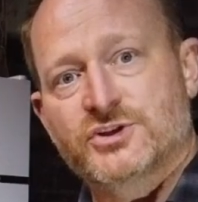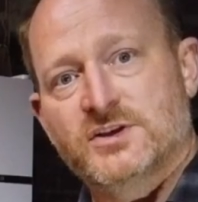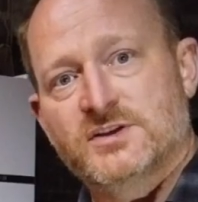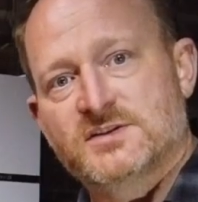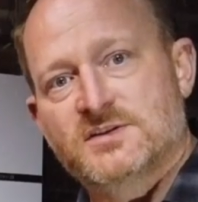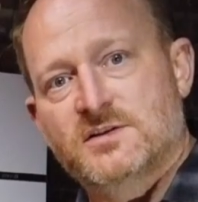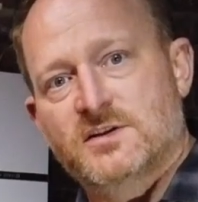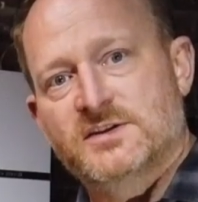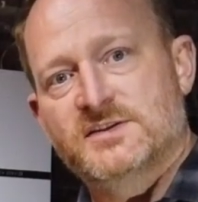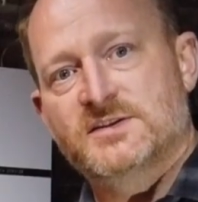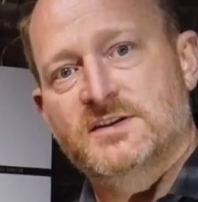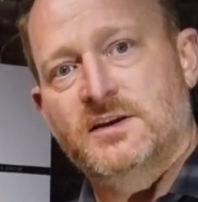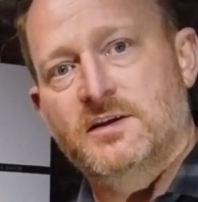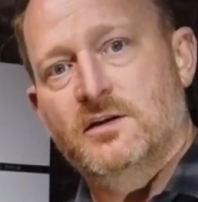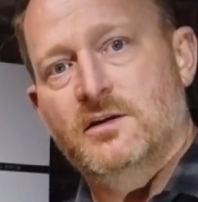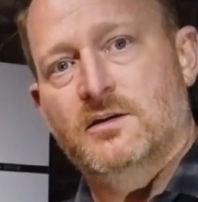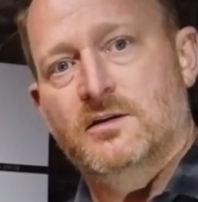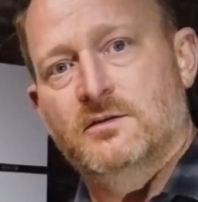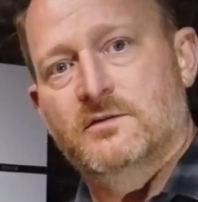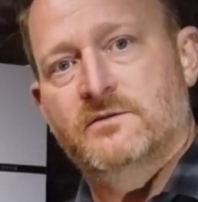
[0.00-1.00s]
shuts nicely.
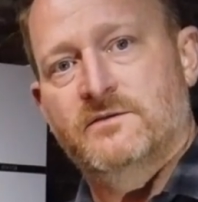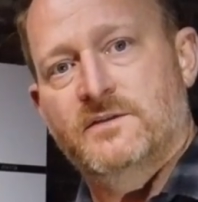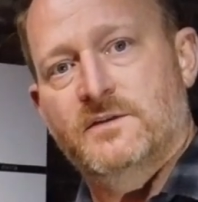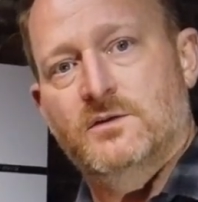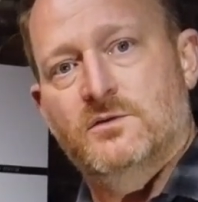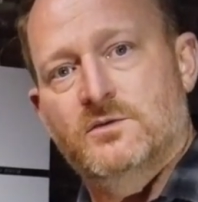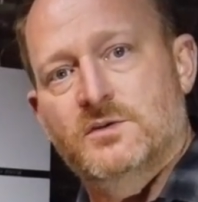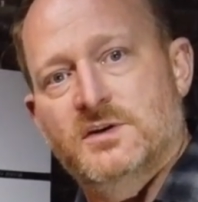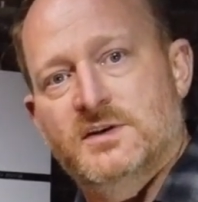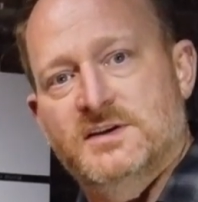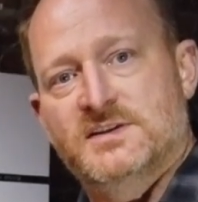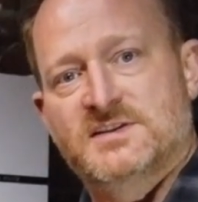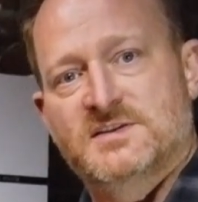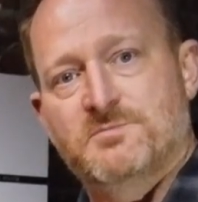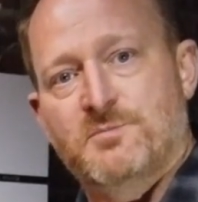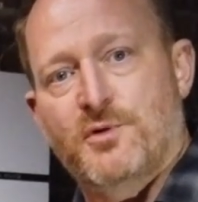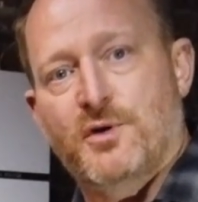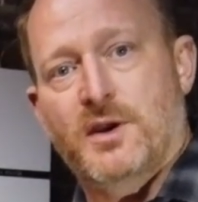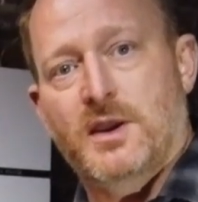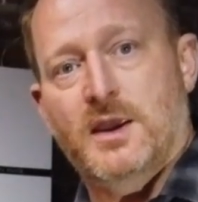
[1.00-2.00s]
You can feel that it's
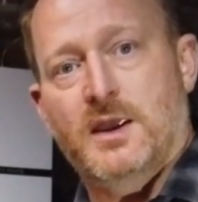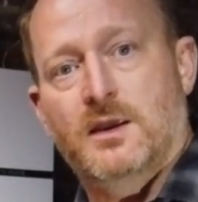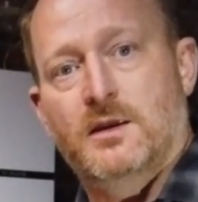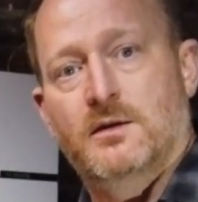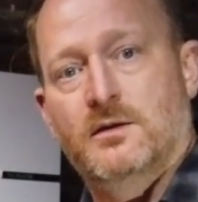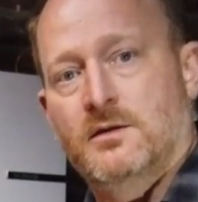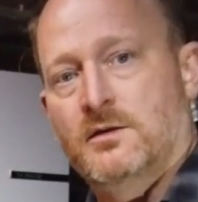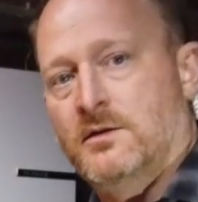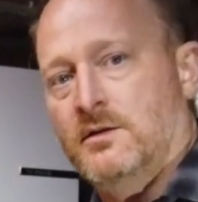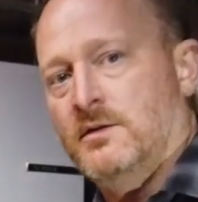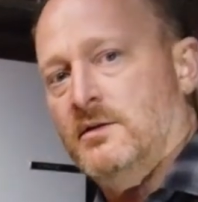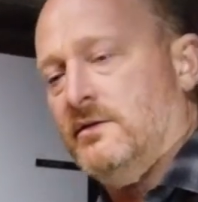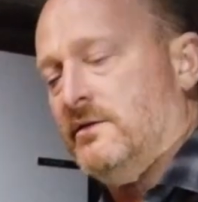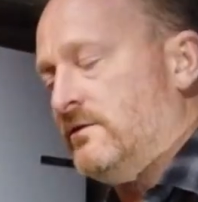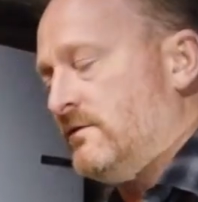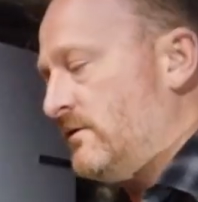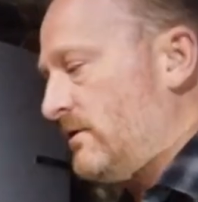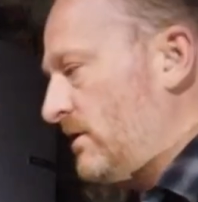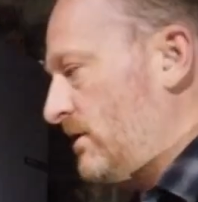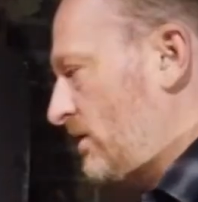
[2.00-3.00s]
springing,
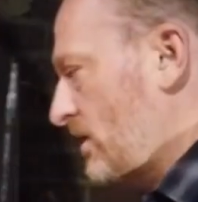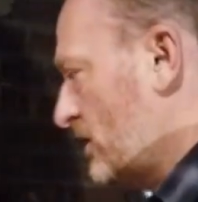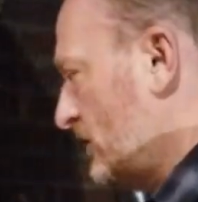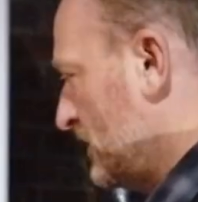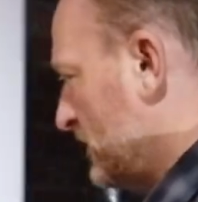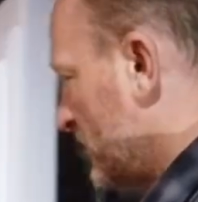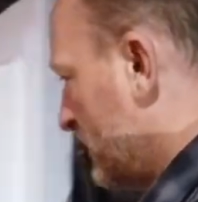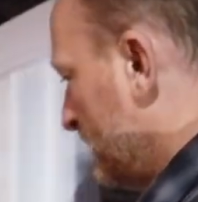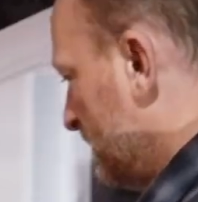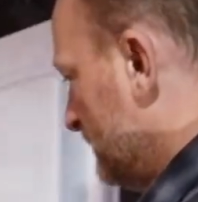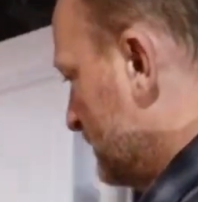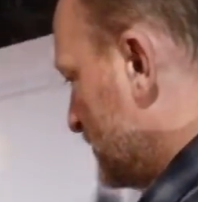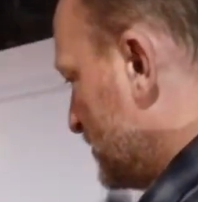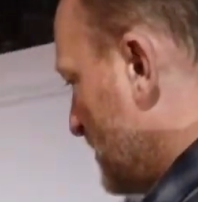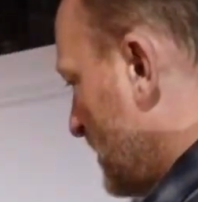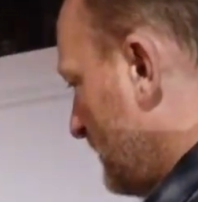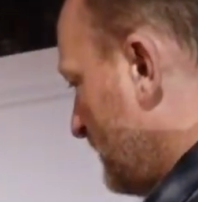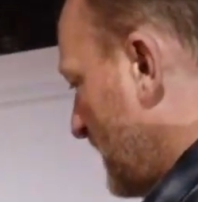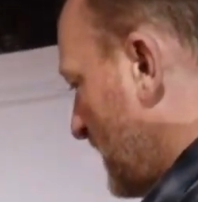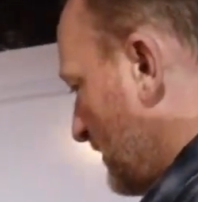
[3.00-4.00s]
so you know it's
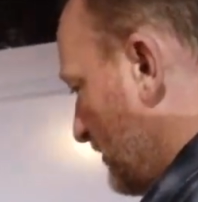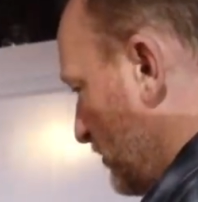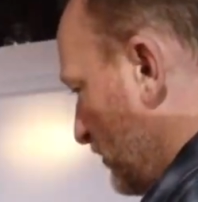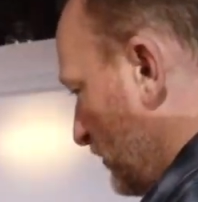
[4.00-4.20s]
shut back